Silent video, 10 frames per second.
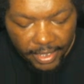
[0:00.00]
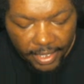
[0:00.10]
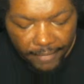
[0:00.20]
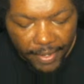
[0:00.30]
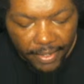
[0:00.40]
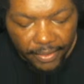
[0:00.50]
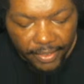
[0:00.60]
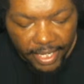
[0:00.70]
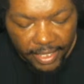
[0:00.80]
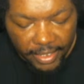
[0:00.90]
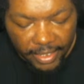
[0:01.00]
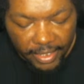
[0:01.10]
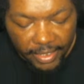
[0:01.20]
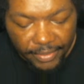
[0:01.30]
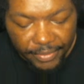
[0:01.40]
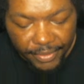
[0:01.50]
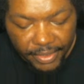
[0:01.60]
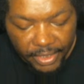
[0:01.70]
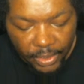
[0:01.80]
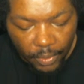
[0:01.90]
They found out that
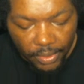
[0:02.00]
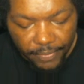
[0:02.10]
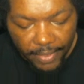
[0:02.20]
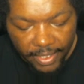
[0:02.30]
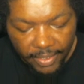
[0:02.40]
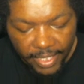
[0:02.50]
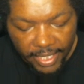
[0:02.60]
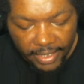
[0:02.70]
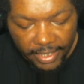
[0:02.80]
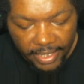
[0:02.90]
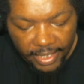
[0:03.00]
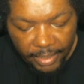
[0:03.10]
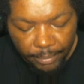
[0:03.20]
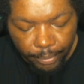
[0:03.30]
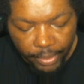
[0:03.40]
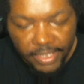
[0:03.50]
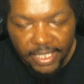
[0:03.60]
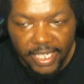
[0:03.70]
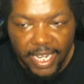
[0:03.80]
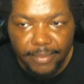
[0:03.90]
Lois found out that the bridge
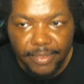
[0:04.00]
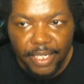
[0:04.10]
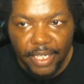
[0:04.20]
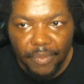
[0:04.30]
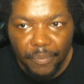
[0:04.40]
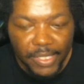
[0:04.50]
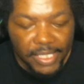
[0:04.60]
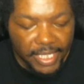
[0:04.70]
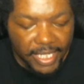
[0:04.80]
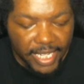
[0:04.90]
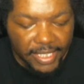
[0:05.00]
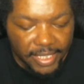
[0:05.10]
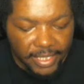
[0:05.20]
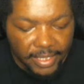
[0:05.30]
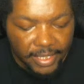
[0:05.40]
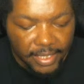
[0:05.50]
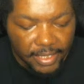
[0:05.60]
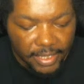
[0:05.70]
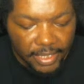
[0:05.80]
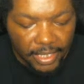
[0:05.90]
collapse wasn't an accident.
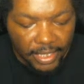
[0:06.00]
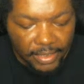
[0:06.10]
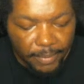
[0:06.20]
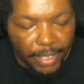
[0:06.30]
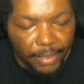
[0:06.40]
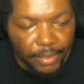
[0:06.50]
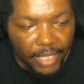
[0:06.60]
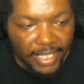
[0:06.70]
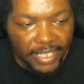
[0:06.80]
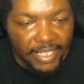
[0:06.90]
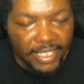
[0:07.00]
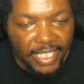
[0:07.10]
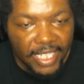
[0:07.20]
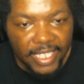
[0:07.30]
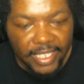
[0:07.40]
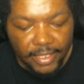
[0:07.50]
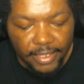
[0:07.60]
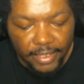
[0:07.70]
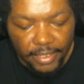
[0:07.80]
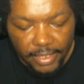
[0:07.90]
Somebody like heated
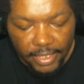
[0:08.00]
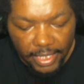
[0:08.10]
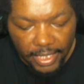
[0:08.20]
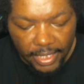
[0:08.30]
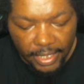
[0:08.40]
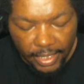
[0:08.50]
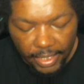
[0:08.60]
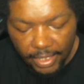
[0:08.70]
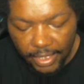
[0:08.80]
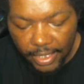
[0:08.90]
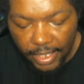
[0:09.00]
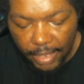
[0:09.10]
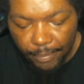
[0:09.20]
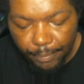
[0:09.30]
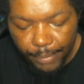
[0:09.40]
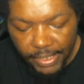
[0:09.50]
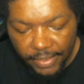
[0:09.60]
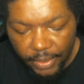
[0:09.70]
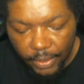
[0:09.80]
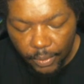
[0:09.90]
a piece
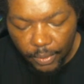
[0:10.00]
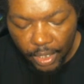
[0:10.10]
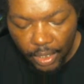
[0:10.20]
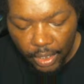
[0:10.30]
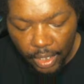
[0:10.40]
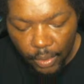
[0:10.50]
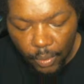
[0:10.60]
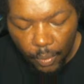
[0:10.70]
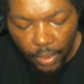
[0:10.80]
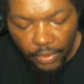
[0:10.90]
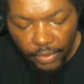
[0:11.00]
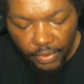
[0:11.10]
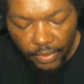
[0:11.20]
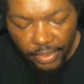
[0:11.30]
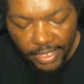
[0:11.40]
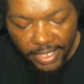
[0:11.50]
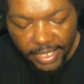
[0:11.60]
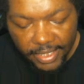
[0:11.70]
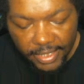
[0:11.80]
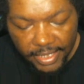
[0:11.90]
of a coil
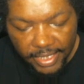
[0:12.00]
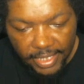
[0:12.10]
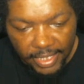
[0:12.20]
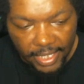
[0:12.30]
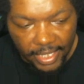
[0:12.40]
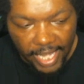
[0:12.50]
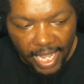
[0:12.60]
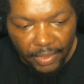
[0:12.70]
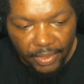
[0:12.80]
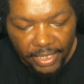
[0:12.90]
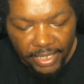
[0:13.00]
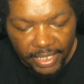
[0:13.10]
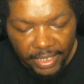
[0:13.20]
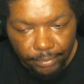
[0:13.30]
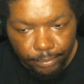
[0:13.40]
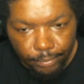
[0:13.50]
to allow the